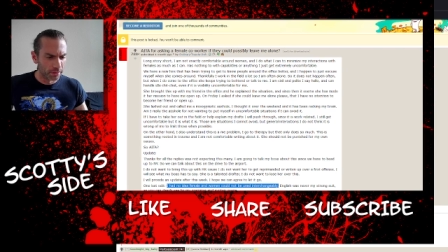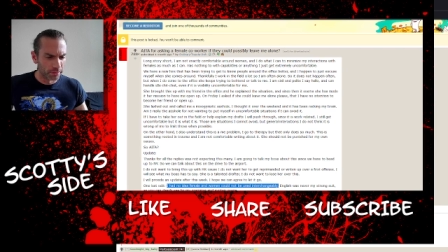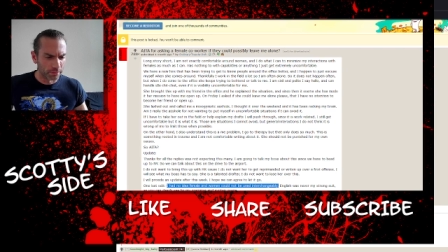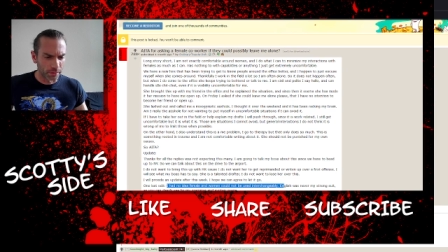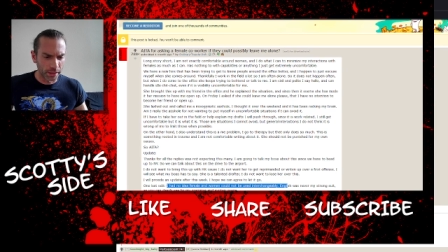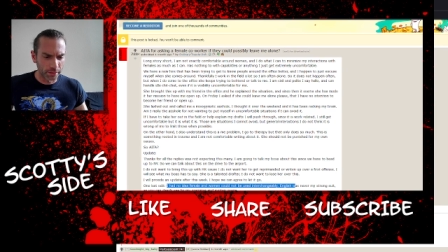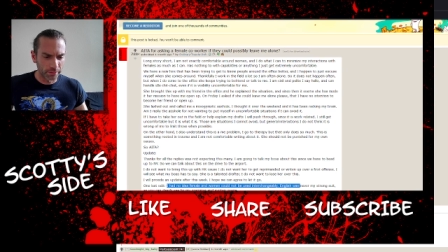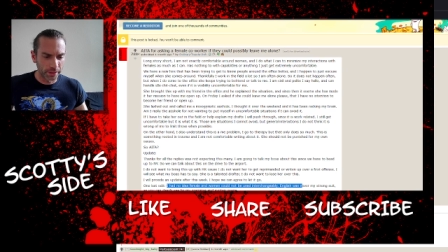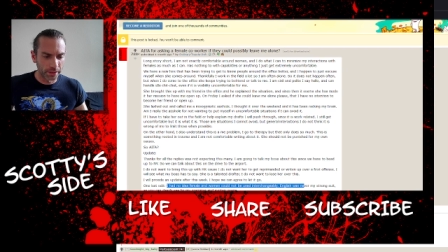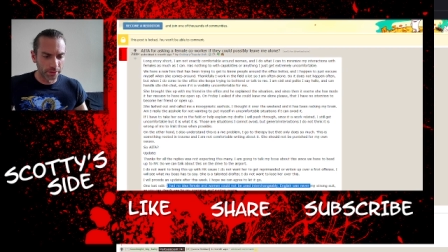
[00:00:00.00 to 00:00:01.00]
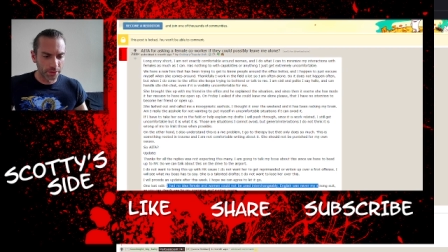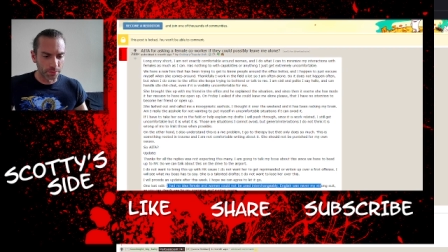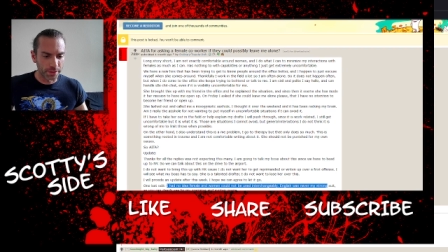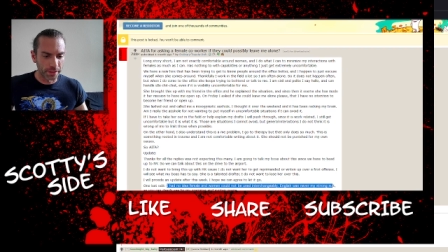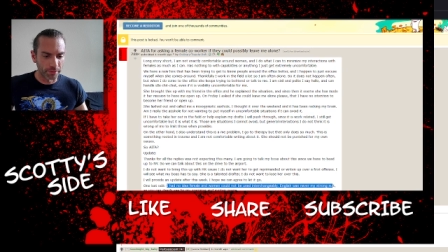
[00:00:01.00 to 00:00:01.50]
What? English was
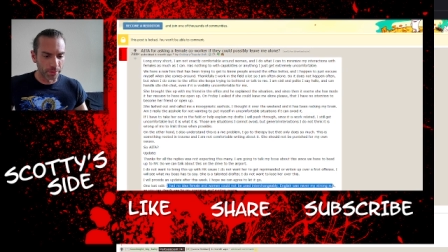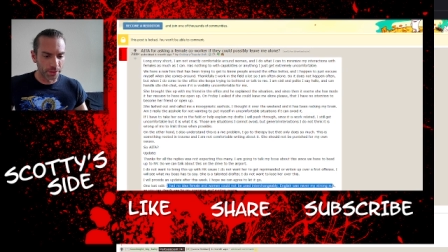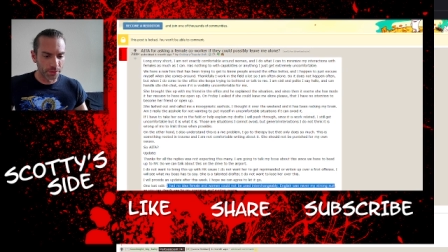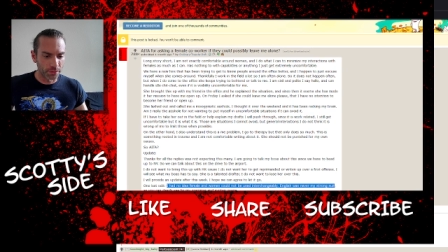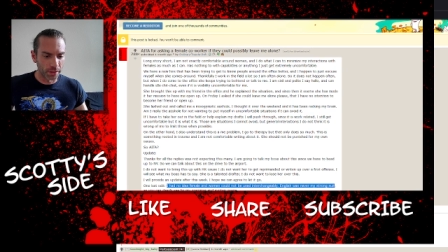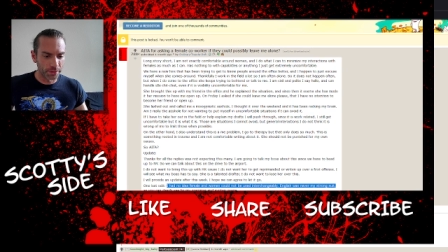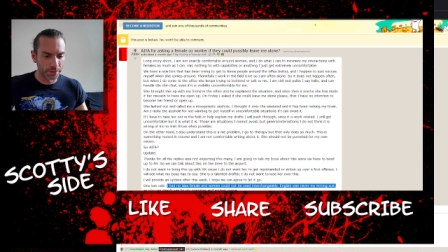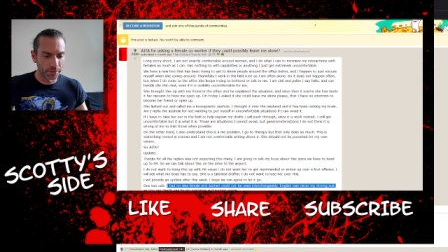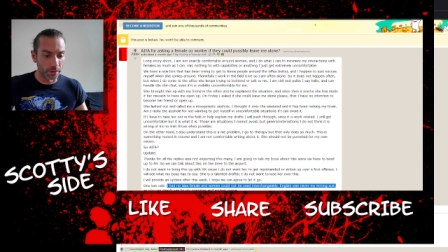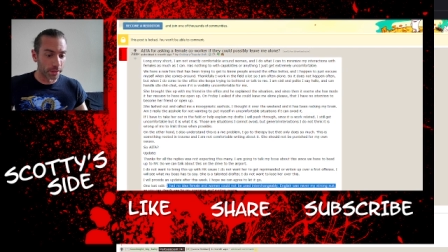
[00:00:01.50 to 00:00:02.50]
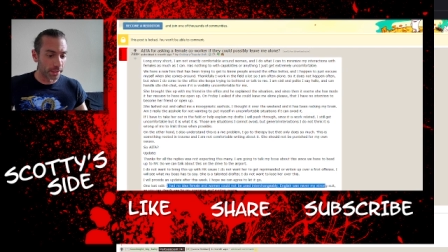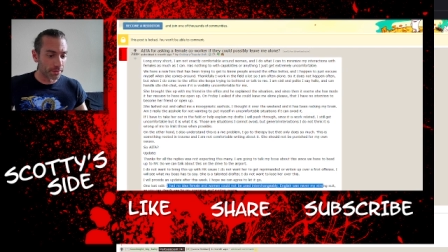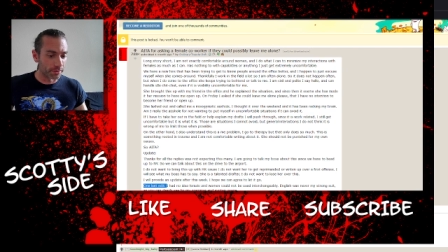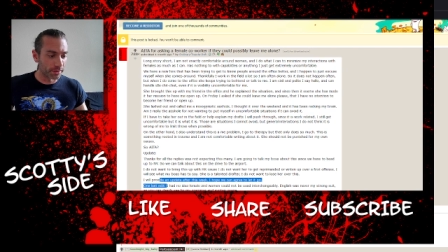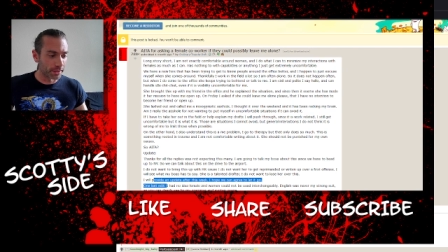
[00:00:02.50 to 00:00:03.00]
never my strong suit. Okay, so
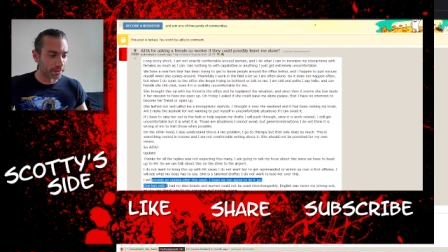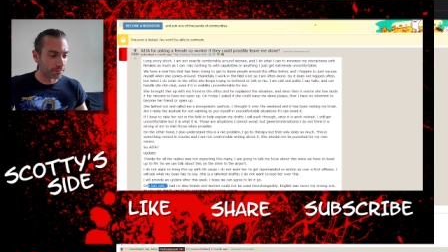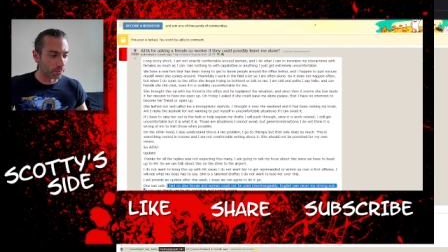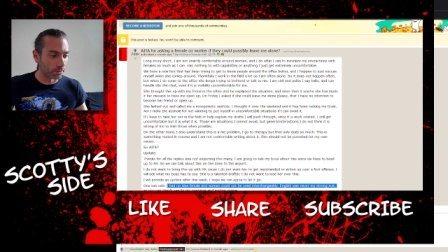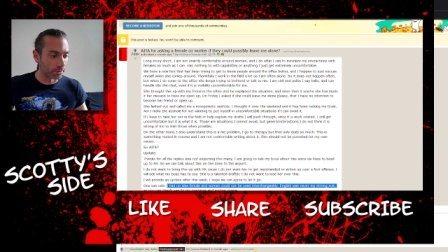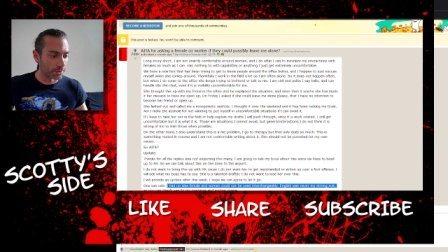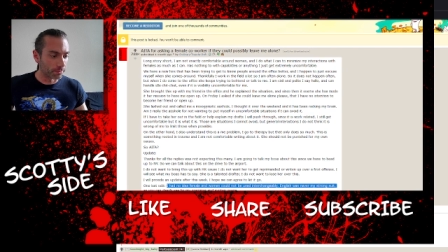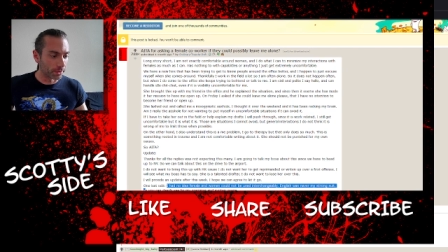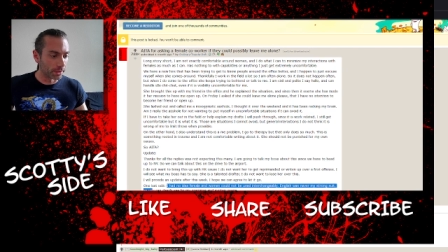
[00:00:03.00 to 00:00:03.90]
this guy's foreign or something.